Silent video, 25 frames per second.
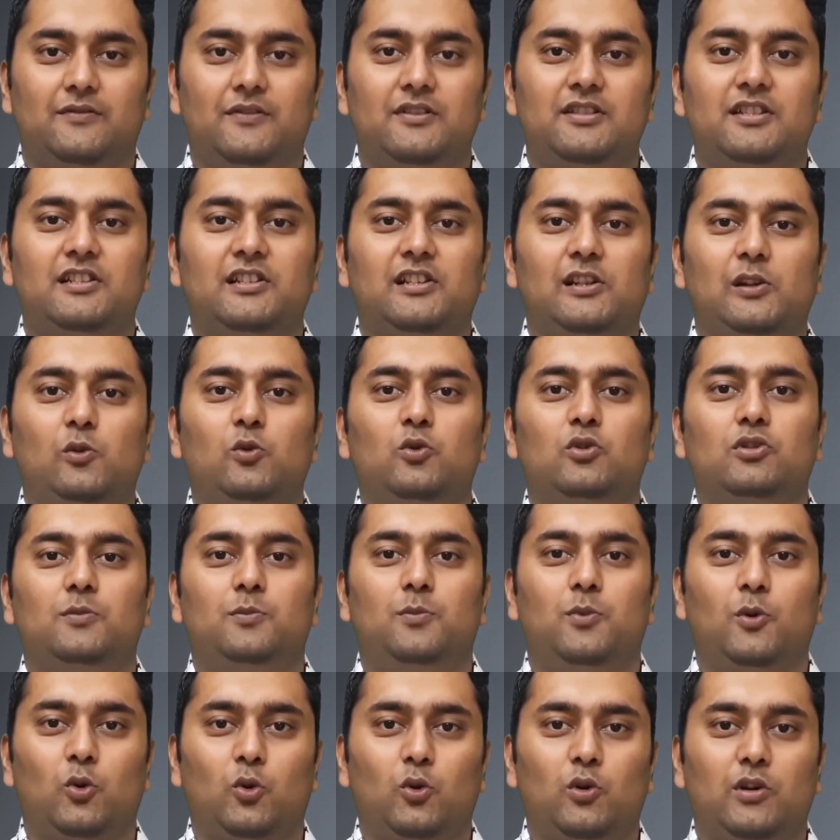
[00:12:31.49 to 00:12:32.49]
which includes
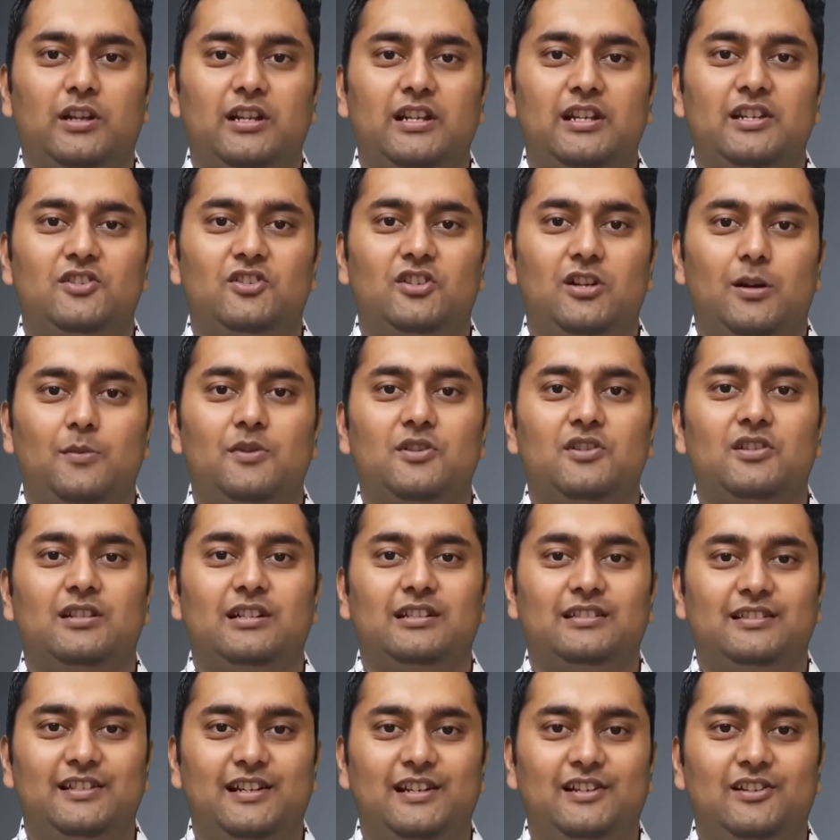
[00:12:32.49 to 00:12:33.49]
brokerage, commission,
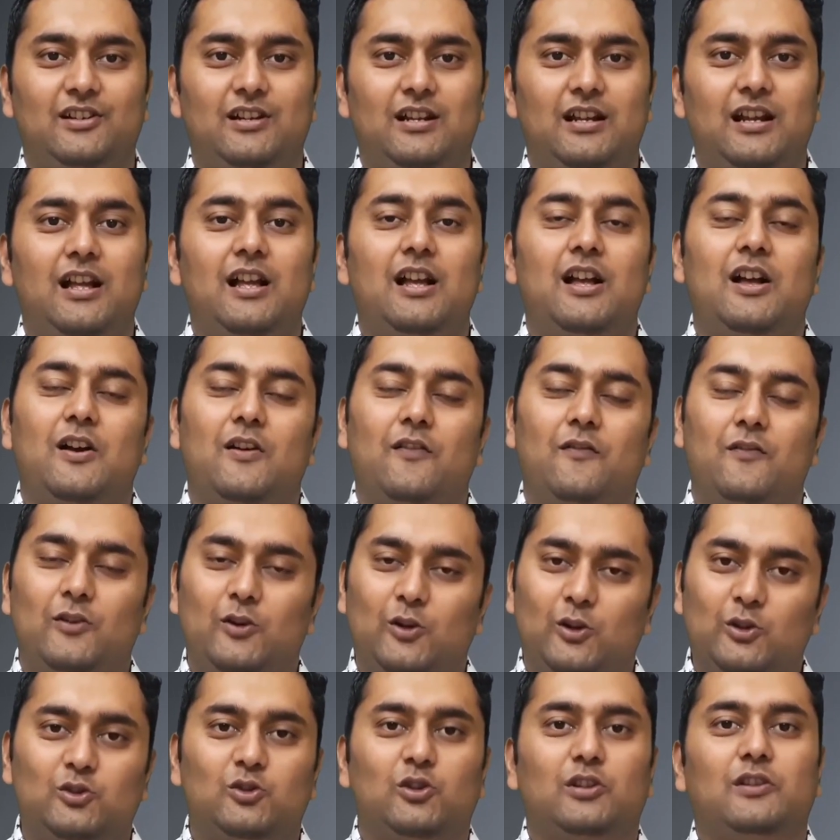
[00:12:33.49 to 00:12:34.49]
etc. will
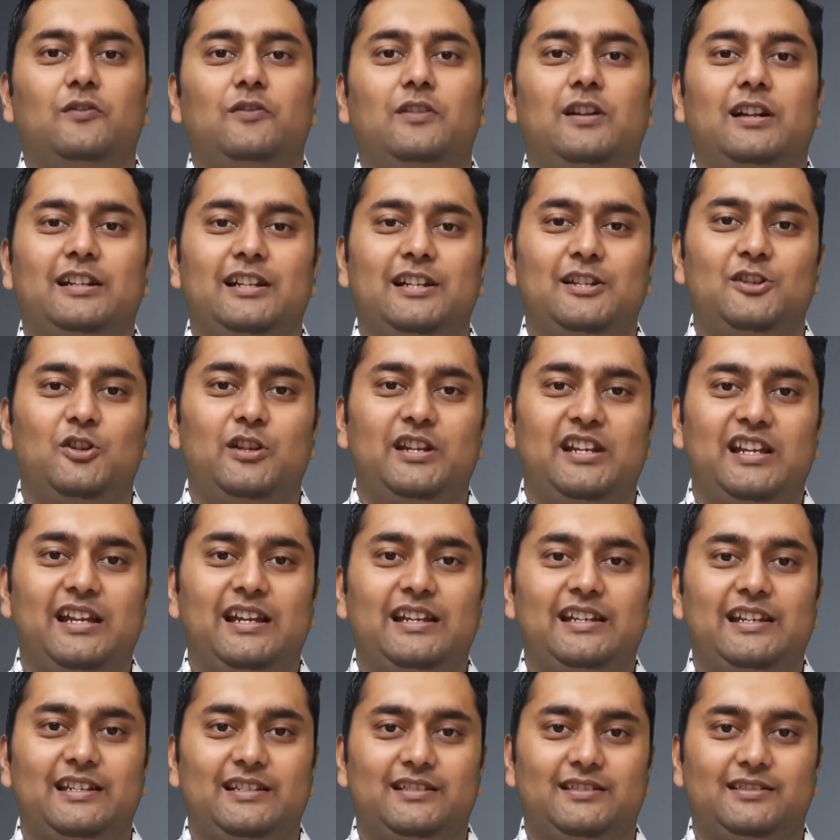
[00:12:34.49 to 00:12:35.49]
also reflect in your
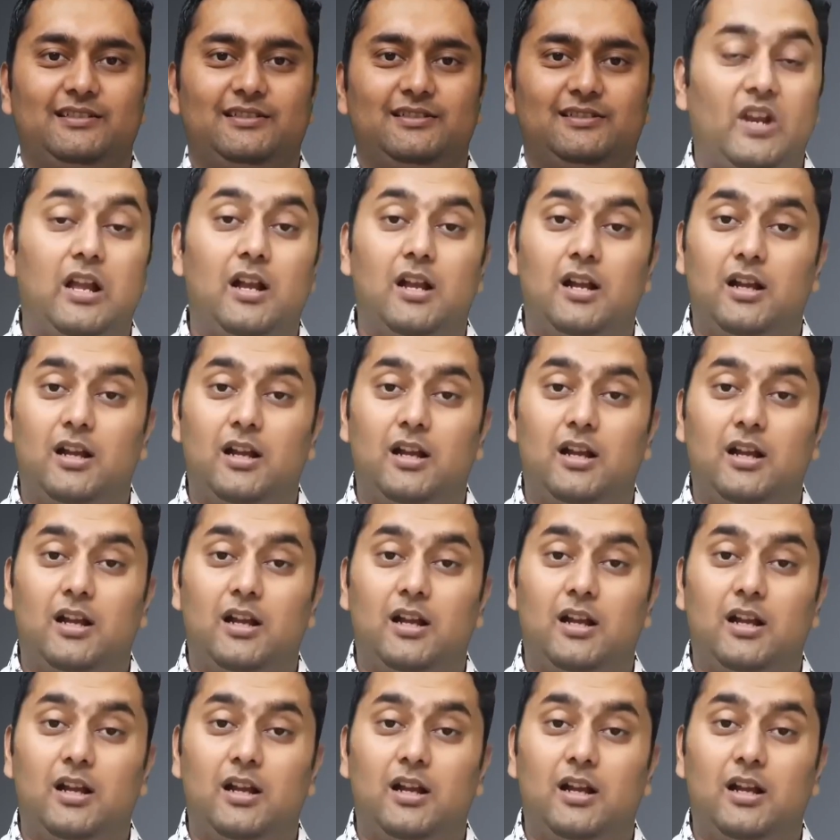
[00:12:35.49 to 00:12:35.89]
AIS.